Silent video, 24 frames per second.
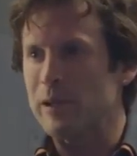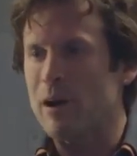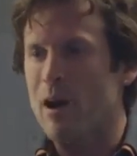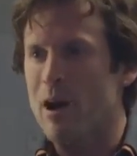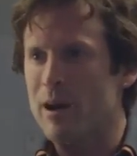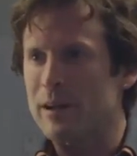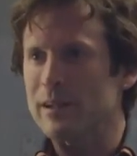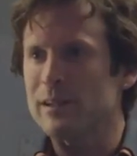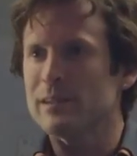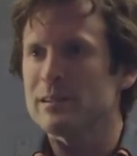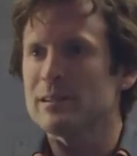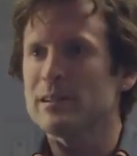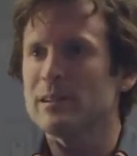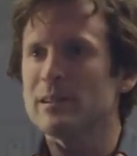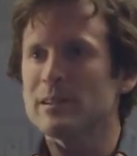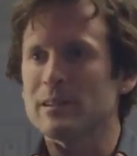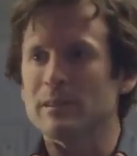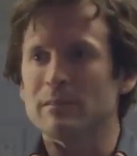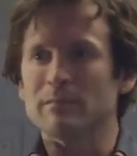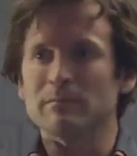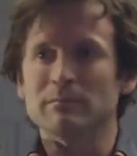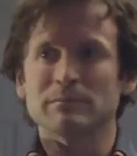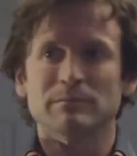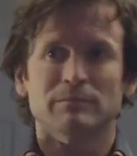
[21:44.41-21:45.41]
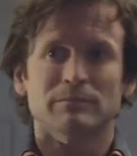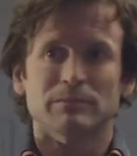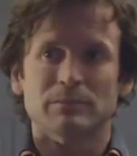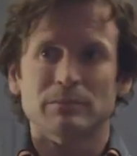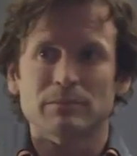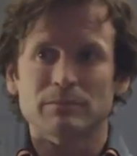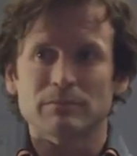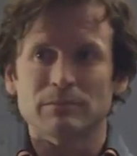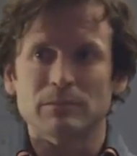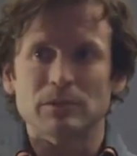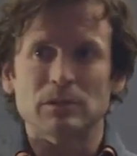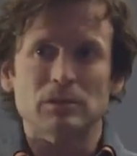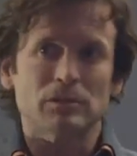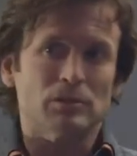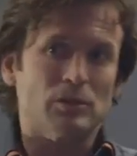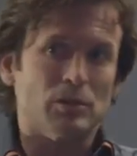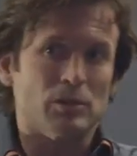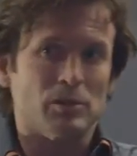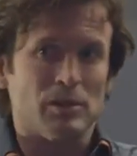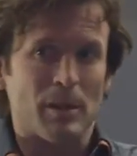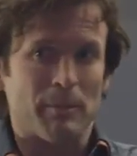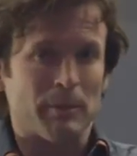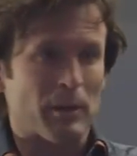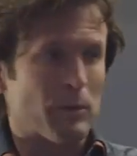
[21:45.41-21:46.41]
audiences and do
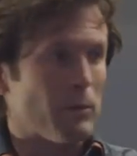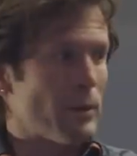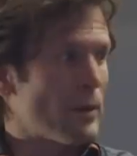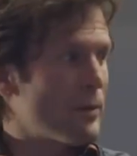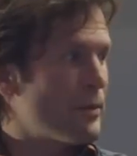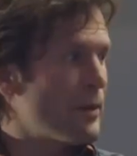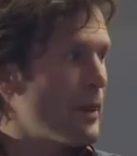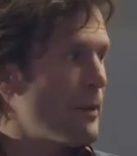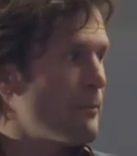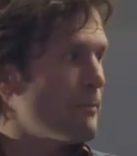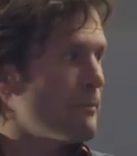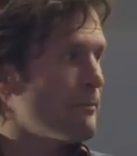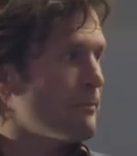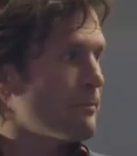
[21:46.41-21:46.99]
something with them.